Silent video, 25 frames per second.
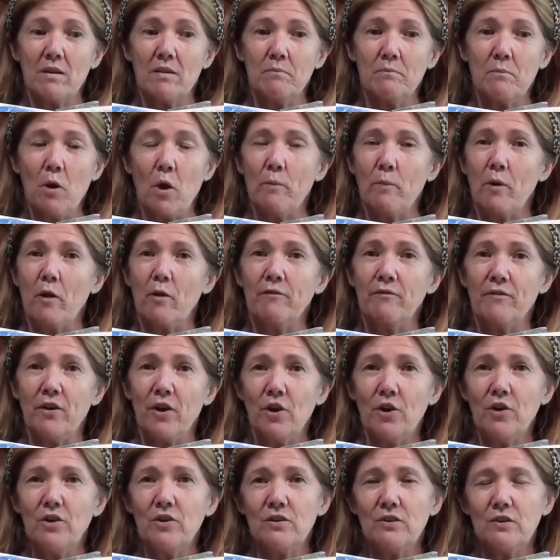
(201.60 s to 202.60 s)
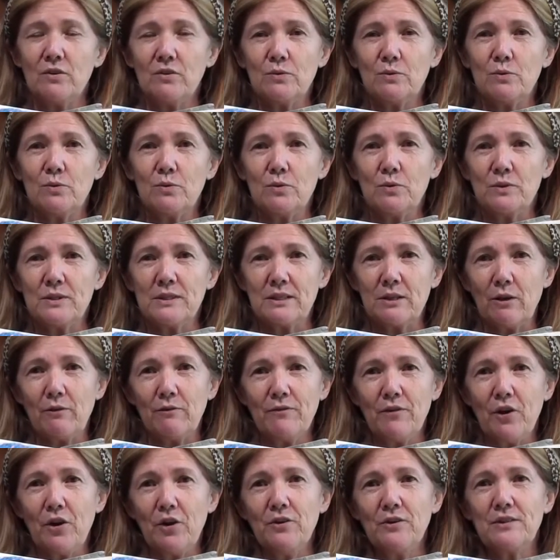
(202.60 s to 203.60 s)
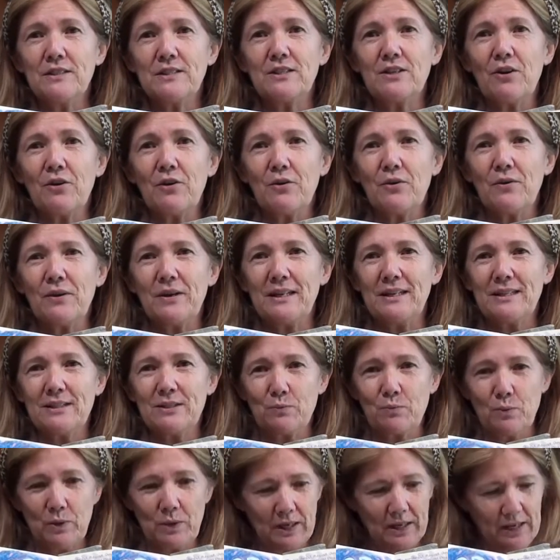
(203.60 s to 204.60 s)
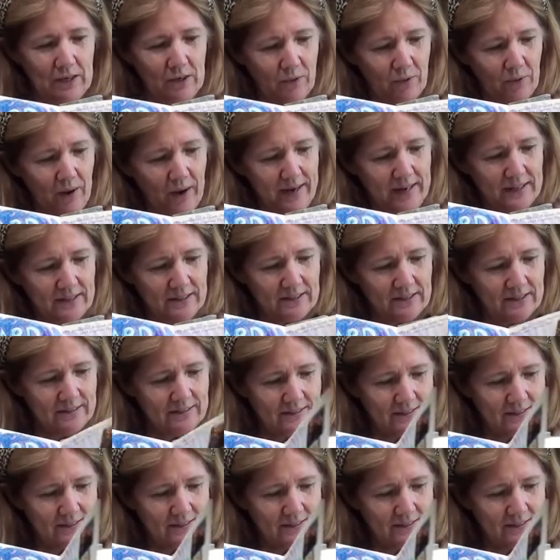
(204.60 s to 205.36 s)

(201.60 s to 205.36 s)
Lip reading: mobile phone or cell phone, so it's really great